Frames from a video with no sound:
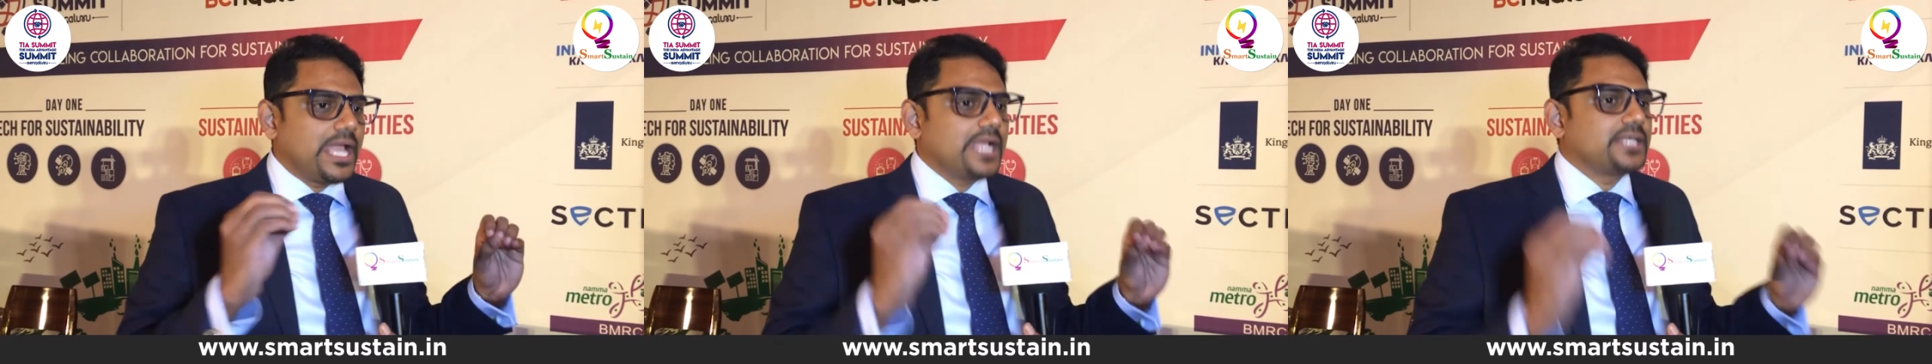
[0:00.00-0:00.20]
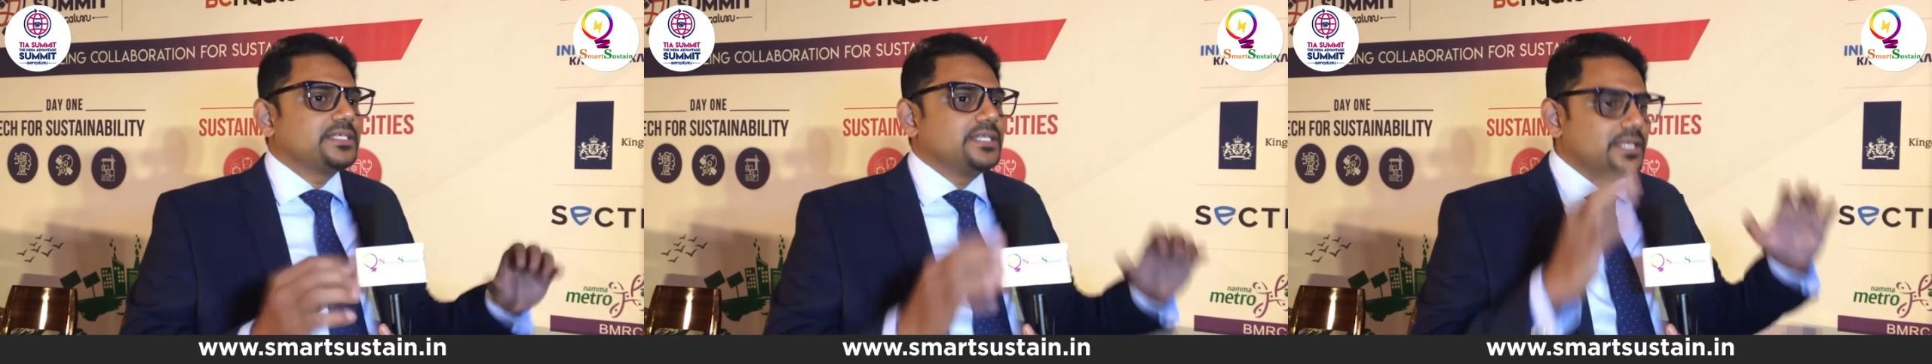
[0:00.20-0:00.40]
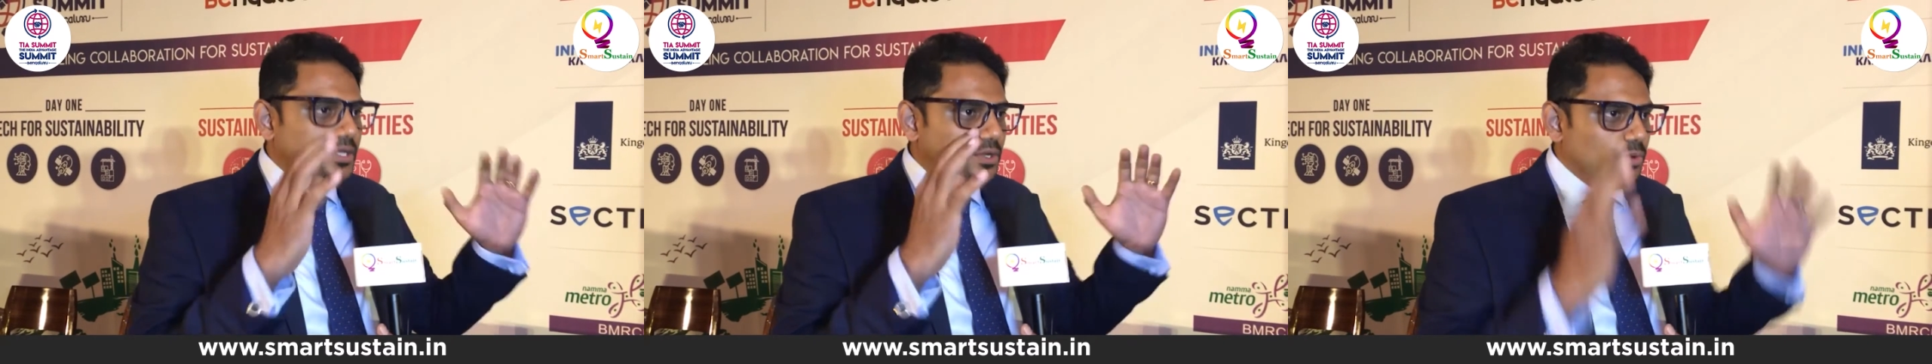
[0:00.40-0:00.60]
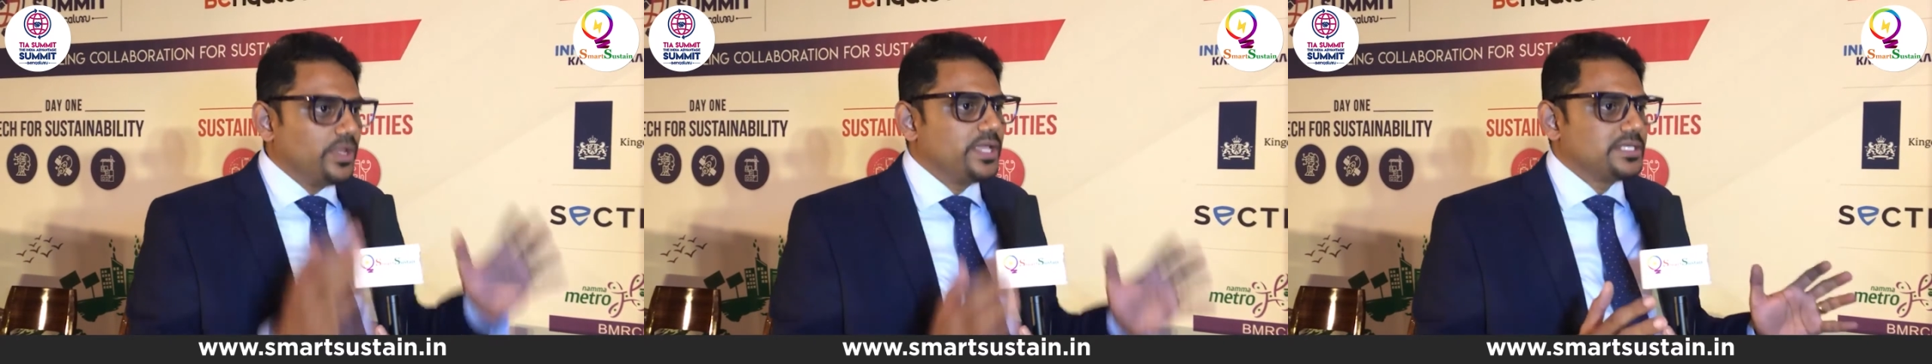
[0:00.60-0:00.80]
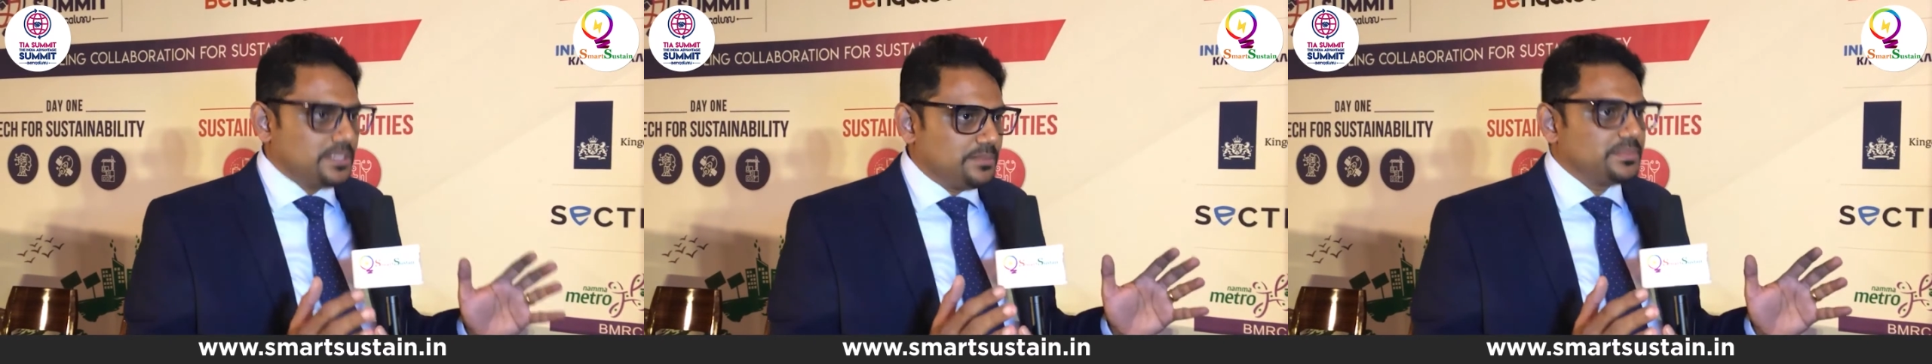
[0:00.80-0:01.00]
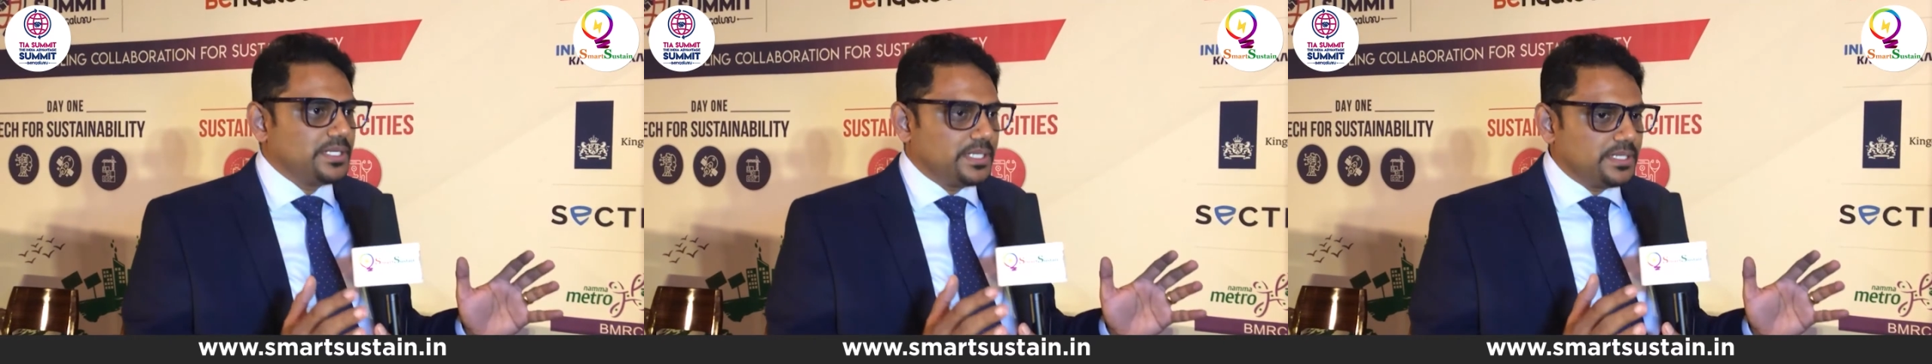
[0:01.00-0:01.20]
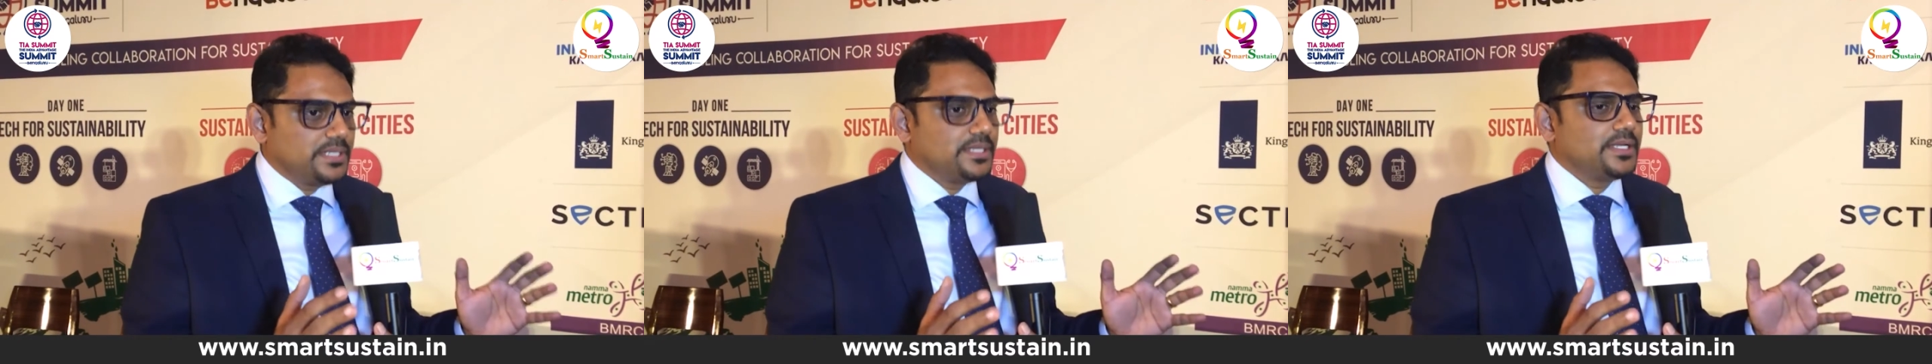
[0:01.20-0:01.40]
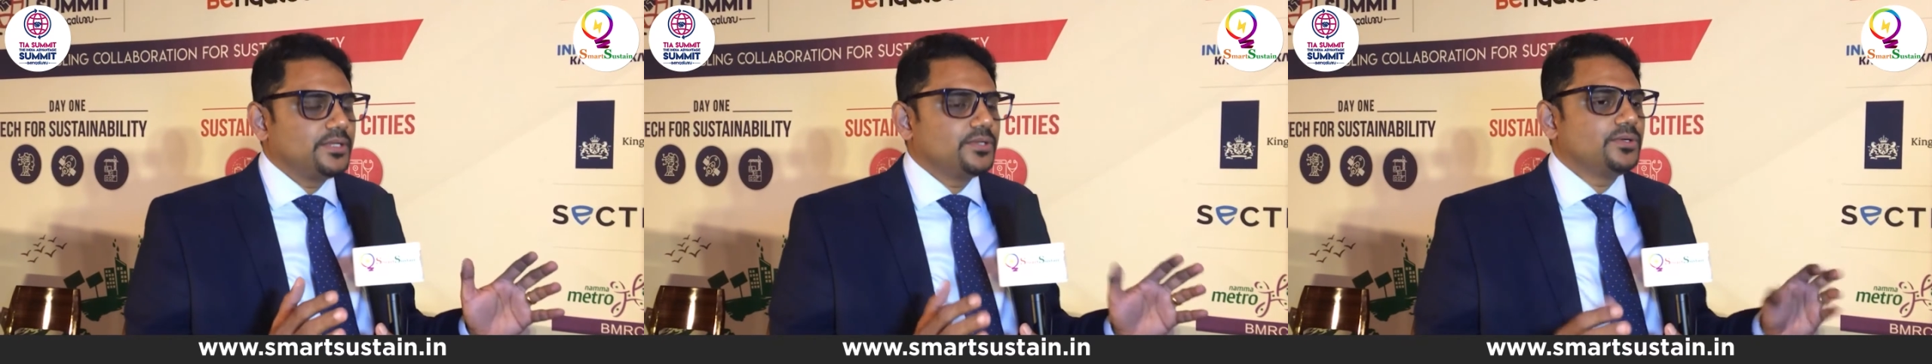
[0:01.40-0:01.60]
actually doing something,
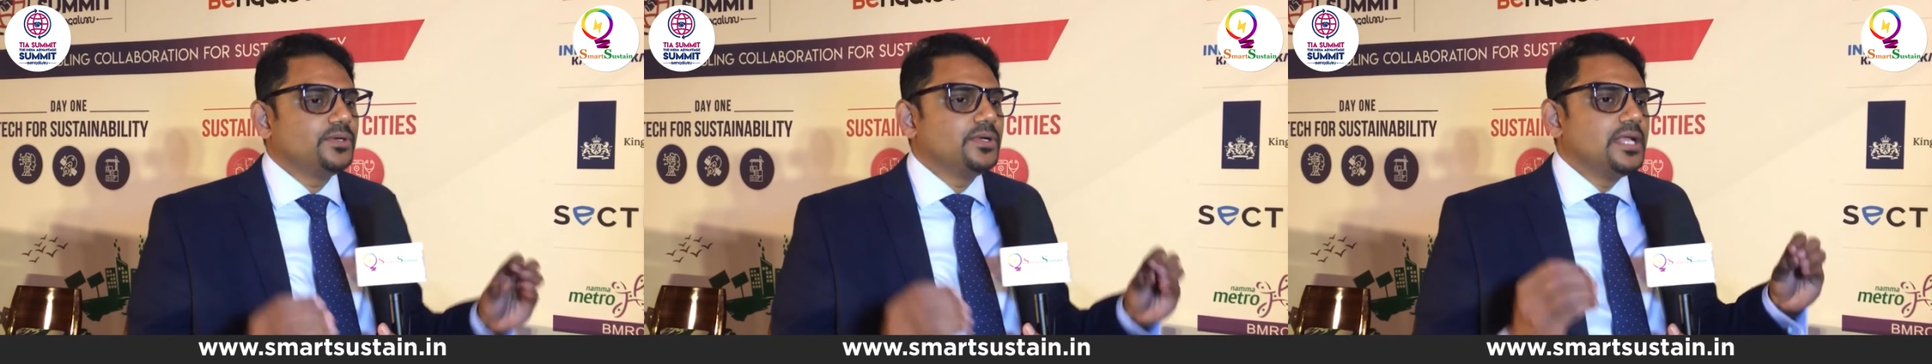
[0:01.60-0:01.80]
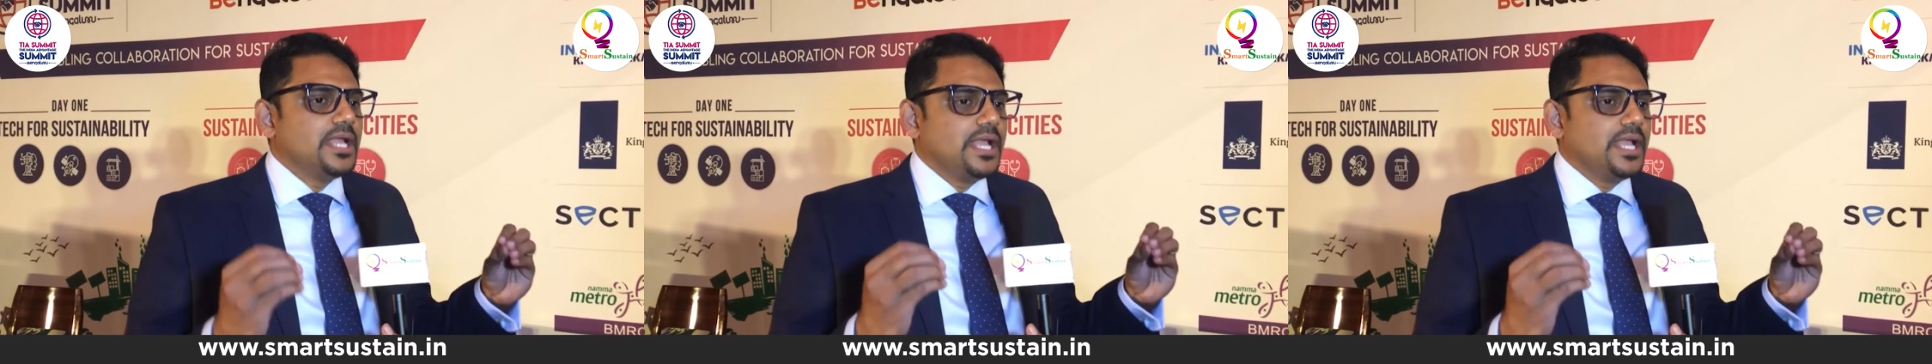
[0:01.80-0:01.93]
you know.